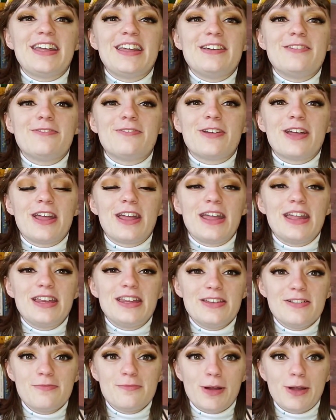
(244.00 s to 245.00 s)
if
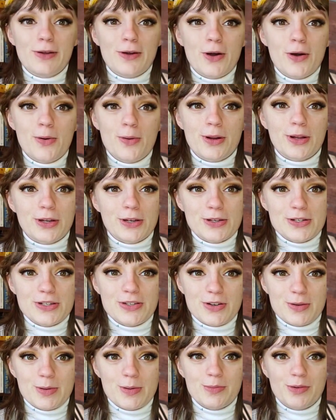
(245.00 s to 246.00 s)
any of my coworkers
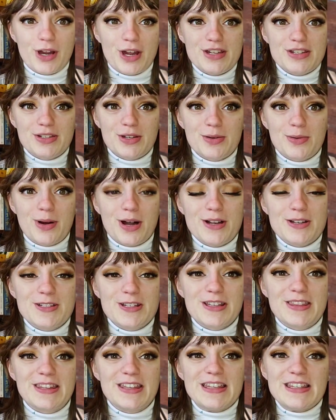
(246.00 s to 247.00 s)
from Impressed are
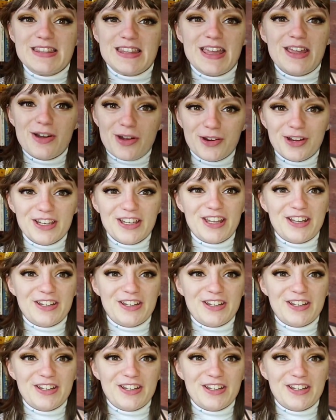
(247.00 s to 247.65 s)
watching this, they already